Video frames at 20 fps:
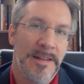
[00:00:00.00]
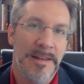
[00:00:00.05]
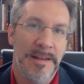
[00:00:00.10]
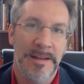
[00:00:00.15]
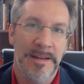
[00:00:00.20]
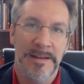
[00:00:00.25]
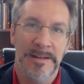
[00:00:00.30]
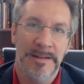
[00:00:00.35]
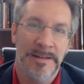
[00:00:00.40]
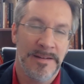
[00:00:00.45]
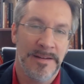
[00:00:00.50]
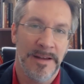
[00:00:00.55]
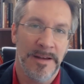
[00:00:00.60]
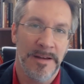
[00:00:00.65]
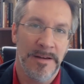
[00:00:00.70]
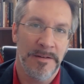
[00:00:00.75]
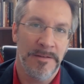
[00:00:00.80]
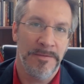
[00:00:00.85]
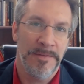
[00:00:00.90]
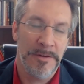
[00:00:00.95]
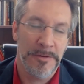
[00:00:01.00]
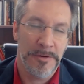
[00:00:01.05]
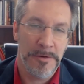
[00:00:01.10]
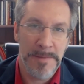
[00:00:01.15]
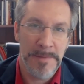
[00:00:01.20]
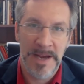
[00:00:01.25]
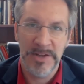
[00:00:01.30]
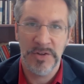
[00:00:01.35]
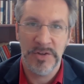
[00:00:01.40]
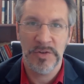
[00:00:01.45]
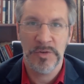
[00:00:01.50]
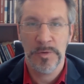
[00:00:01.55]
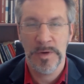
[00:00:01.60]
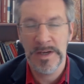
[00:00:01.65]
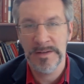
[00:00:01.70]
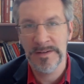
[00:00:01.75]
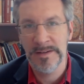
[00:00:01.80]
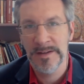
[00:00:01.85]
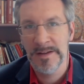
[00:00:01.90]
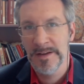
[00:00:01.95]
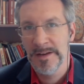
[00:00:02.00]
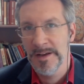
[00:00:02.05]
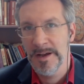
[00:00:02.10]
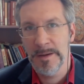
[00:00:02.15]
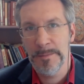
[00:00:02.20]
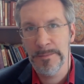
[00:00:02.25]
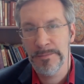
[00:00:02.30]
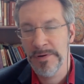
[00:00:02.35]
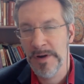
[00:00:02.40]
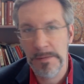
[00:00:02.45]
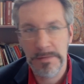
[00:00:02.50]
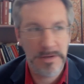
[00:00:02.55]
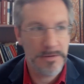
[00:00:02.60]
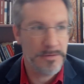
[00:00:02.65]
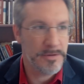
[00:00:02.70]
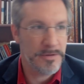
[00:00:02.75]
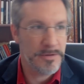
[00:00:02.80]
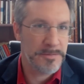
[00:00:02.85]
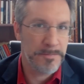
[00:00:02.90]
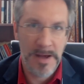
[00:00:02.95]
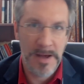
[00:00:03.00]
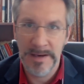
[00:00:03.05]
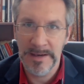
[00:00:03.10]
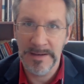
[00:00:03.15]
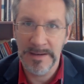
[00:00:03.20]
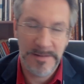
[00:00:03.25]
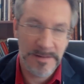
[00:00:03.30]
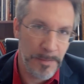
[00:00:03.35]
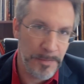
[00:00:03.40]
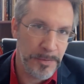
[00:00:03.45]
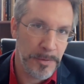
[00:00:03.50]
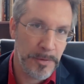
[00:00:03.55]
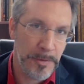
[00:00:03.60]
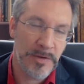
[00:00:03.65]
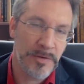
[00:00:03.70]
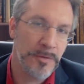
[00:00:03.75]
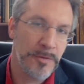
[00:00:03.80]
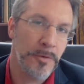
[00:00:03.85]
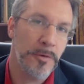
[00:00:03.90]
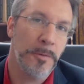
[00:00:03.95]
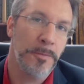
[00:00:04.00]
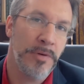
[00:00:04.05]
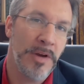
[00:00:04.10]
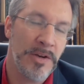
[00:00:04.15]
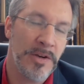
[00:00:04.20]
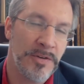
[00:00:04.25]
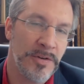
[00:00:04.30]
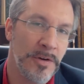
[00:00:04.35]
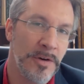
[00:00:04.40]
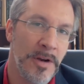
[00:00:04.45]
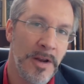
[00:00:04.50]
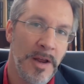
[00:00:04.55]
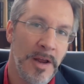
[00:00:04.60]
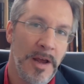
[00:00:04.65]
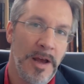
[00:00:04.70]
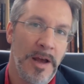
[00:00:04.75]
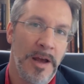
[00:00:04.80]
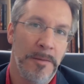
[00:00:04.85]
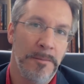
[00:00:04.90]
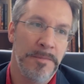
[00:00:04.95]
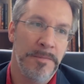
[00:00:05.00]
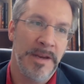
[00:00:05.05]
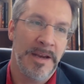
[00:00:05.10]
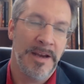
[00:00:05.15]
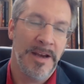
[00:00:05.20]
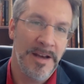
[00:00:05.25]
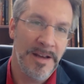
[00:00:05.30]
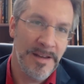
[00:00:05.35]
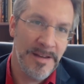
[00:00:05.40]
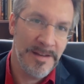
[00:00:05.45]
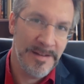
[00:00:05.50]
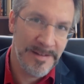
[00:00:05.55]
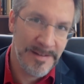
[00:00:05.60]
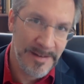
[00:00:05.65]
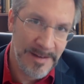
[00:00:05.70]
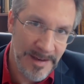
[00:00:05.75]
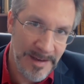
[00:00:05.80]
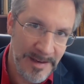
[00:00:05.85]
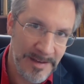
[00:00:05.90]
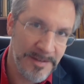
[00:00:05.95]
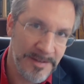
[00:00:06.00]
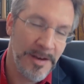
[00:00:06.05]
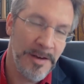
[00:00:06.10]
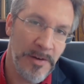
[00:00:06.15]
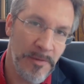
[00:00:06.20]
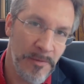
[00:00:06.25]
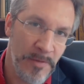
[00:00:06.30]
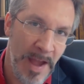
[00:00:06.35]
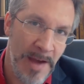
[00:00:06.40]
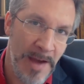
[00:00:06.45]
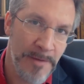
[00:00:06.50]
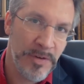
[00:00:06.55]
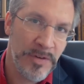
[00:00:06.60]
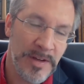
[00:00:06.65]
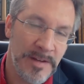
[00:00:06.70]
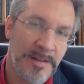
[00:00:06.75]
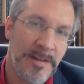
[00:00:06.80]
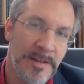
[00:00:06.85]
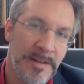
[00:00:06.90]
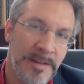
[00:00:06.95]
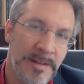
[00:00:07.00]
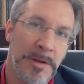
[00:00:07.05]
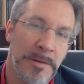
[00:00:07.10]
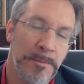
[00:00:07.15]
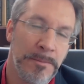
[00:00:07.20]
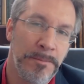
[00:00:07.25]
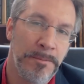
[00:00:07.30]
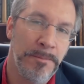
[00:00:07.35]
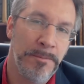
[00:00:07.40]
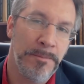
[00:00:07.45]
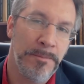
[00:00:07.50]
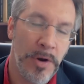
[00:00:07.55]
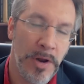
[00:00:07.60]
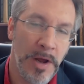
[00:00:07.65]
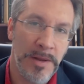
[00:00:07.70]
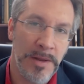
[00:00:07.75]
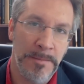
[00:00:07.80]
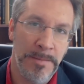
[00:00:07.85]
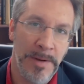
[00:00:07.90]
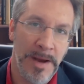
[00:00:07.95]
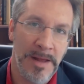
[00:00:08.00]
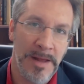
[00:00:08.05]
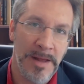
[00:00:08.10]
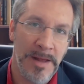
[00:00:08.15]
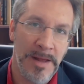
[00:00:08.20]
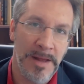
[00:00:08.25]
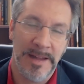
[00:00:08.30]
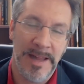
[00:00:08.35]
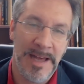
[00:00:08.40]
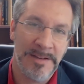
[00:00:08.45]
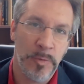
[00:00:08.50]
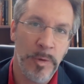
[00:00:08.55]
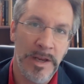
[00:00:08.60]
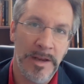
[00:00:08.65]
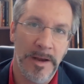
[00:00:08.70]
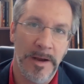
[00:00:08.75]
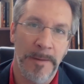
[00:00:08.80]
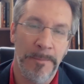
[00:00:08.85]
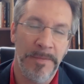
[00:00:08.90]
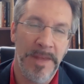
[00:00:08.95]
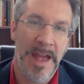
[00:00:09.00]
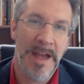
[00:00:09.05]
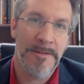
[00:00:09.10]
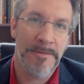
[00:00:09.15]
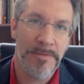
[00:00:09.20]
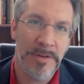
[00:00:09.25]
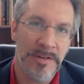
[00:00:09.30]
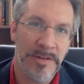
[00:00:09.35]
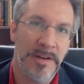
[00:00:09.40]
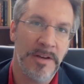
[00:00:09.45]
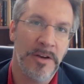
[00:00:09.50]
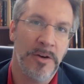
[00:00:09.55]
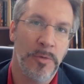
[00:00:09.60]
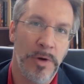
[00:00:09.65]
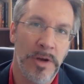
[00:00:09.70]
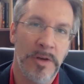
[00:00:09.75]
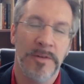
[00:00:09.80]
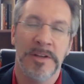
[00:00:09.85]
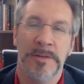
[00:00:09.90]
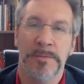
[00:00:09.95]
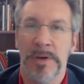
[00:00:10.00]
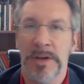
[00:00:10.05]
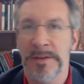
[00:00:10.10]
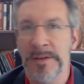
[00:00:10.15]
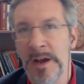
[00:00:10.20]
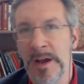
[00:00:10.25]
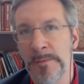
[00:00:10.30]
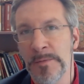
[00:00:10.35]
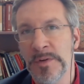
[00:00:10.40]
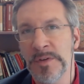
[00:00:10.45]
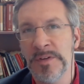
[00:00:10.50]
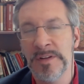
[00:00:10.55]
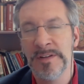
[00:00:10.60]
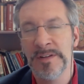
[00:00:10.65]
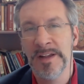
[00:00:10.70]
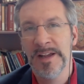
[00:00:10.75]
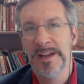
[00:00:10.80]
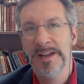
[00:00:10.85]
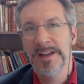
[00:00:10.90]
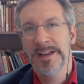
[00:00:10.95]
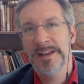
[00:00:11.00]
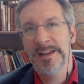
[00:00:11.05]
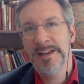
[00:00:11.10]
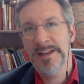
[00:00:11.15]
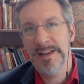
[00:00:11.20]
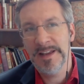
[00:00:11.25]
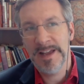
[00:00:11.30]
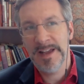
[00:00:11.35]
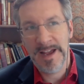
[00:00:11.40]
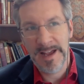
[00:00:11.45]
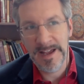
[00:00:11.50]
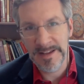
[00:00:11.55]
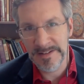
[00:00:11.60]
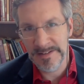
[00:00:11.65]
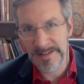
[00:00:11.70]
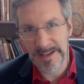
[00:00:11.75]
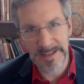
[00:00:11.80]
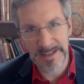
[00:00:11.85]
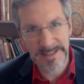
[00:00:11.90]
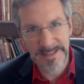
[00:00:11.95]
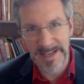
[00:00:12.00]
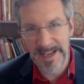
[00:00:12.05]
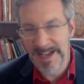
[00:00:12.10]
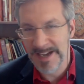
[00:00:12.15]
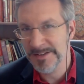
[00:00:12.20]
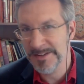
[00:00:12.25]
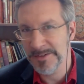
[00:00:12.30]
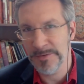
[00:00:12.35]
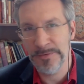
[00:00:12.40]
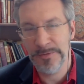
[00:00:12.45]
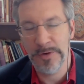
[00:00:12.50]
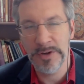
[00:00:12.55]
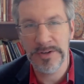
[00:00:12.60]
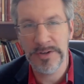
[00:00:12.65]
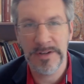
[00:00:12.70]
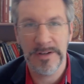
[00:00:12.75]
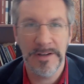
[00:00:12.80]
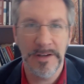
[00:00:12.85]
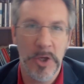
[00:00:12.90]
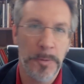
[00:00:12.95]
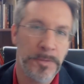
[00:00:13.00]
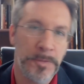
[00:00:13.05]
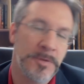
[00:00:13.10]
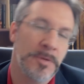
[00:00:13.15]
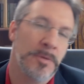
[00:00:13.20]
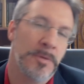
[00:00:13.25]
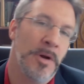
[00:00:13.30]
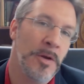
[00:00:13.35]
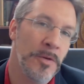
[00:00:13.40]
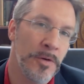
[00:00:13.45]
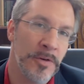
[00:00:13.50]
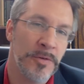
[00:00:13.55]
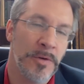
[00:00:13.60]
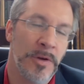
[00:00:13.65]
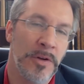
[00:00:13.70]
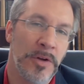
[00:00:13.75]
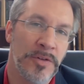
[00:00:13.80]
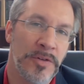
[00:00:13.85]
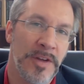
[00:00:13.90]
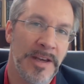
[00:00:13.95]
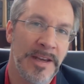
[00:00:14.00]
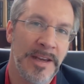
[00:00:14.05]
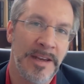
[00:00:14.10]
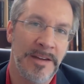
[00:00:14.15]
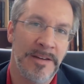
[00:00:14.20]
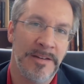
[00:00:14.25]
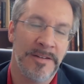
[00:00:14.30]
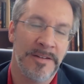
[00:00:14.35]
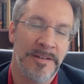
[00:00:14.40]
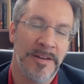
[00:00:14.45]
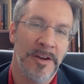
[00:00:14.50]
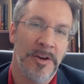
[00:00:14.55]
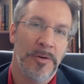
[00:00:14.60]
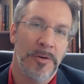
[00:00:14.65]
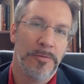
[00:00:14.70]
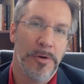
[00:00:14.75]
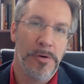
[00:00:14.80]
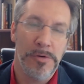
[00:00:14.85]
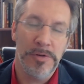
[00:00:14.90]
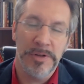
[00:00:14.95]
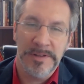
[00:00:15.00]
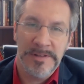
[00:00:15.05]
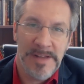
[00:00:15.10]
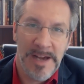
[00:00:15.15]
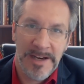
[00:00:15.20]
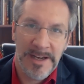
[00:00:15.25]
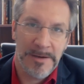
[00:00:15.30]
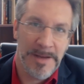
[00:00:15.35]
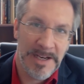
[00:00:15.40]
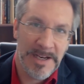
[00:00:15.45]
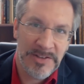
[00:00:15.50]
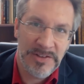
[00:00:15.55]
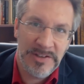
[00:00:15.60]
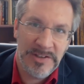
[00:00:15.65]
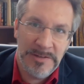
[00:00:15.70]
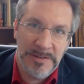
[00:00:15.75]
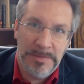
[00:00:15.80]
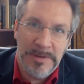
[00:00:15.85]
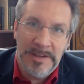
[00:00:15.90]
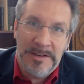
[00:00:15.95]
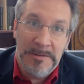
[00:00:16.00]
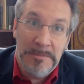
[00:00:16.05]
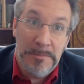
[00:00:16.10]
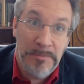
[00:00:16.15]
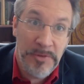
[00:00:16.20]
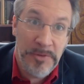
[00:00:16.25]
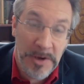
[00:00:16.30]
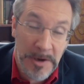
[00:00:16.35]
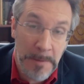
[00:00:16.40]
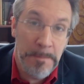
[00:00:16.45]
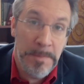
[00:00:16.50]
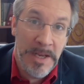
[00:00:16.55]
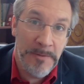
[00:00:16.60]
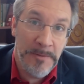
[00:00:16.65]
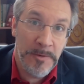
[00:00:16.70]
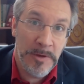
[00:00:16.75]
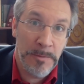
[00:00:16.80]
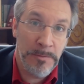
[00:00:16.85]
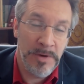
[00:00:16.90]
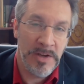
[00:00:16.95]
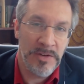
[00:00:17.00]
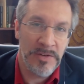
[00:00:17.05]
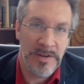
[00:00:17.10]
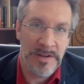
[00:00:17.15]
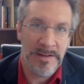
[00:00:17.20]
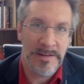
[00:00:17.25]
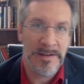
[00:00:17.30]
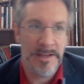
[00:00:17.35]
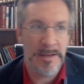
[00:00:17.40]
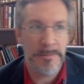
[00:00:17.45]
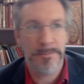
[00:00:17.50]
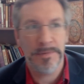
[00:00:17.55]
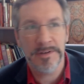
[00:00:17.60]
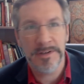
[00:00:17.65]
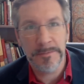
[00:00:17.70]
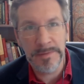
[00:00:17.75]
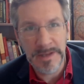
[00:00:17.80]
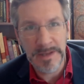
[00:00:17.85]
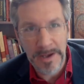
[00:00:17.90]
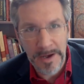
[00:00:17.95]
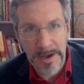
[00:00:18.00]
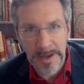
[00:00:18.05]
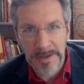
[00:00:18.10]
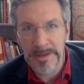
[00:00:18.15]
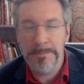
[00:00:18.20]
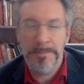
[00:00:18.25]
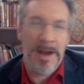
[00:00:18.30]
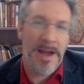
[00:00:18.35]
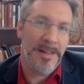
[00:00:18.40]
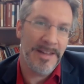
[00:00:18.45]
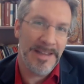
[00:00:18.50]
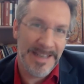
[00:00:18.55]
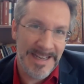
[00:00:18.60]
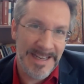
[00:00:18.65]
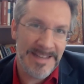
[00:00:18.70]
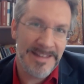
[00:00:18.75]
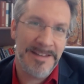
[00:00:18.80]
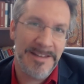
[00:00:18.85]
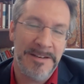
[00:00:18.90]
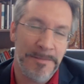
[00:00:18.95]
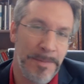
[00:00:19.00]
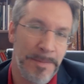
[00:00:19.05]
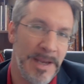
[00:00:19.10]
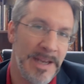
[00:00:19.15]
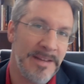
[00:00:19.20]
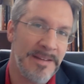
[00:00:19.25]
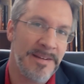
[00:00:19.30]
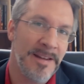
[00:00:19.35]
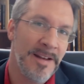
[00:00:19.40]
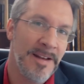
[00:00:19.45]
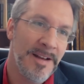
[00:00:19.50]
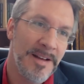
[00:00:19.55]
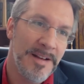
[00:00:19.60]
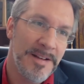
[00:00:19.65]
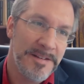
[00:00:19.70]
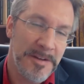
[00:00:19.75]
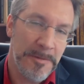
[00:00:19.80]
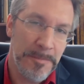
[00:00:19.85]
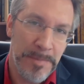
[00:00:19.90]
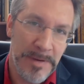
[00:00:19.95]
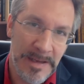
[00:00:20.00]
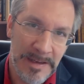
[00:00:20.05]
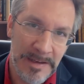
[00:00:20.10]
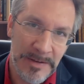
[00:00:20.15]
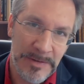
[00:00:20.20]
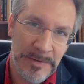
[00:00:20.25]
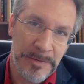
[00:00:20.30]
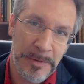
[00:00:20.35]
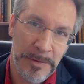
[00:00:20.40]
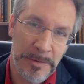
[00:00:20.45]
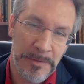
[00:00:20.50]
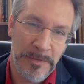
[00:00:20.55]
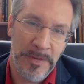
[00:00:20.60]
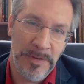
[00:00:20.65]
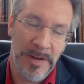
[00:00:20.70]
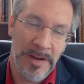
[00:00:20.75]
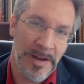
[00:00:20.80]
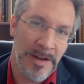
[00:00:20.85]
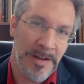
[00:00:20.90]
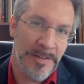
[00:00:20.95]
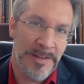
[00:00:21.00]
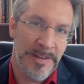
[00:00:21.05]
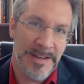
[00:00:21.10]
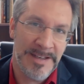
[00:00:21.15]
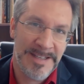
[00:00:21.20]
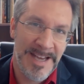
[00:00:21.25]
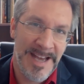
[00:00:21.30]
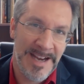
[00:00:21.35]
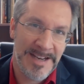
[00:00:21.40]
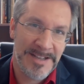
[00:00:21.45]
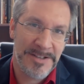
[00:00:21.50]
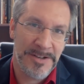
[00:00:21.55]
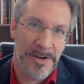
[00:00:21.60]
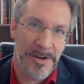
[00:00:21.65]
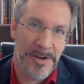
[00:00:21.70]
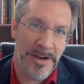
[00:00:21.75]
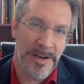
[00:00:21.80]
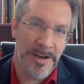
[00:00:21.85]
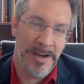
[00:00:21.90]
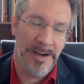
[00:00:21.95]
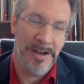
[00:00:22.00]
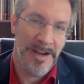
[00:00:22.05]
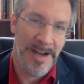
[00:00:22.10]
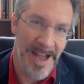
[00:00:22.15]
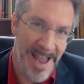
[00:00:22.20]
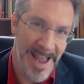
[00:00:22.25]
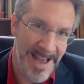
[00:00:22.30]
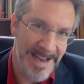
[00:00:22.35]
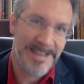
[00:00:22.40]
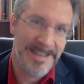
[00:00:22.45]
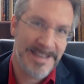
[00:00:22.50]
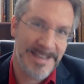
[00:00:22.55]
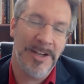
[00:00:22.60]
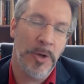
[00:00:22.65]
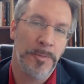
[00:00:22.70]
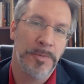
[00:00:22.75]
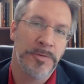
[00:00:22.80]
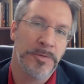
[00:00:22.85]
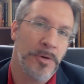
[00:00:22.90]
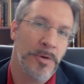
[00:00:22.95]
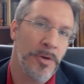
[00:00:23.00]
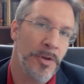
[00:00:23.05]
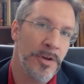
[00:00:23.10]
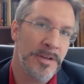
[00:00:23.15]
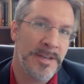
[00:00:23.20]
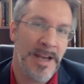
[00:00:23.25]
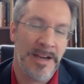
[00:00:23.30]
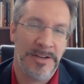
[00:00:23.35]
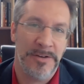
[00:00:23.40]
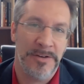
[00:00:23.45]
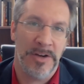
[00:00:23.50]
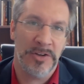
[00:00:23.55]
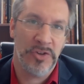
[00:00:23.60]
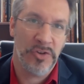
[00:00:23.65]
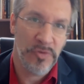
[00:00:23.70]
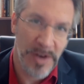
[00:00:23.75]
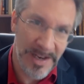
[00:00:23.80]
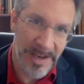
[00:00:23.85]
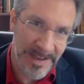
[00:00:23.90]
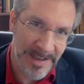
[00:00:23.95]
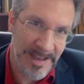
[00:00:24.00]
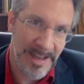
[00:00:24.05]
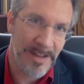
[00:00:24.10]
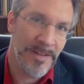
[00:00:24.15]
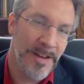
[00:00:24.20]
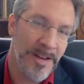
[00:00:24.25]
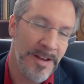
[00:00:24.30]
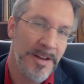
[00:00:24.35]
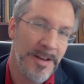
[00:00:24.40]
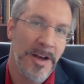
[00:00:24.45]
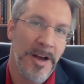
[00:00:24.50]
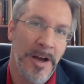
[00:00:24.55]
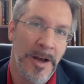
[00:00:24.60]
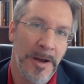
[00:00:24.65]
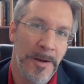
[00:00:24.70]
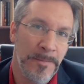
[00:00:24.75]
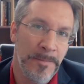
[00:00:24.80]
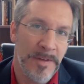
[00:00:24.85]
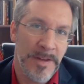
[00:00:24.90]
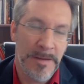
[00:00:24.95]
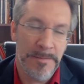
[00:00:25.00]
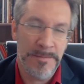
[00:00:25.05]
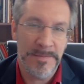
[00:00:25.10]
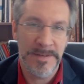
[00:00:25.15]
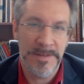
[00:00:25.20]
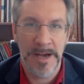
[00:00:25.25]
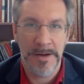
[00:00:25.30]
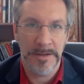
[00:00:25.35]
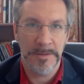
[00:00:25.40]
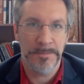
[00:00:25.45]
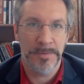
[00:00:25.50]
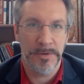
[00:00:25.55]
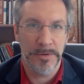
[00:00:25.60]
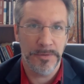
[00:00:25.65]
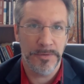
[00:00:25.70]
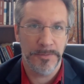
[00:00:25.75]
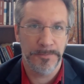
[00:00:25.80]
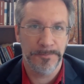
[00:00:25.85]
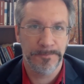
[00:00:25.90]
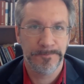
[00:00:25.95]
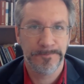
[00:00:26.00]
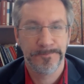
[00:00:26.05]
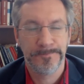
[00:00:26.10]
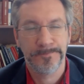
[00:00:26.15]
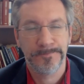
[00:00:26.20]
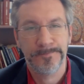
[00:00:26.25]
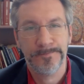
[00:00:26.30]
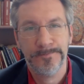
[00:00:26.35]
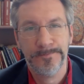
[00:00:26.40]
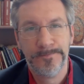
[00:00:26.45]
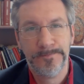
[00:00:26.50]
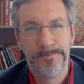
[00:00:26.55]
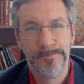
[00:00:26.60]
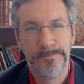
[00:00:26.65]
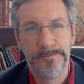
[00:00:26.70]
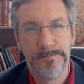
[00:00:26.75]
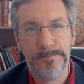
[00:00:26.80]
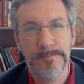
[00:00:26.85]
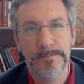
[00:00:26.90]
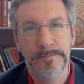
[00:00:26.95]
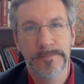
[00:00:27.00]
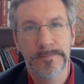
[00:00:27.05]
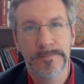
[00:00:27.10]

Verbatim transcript: these uh, federal magistrates, uh, probably responding to some sort of external pressure, uh, because he's uh, ever since he's been put on the ballot last week, on every single one of his press conferences, he has attacked frontally Lopez Obrador. So it looks like his role is not going to actually be com- to compete for the presidency, but to be on the ballot in the debates, to be sort of the the attack dog, uh, anti Lopez Obrador attack dog, to try to get um, him down in the polls. All right,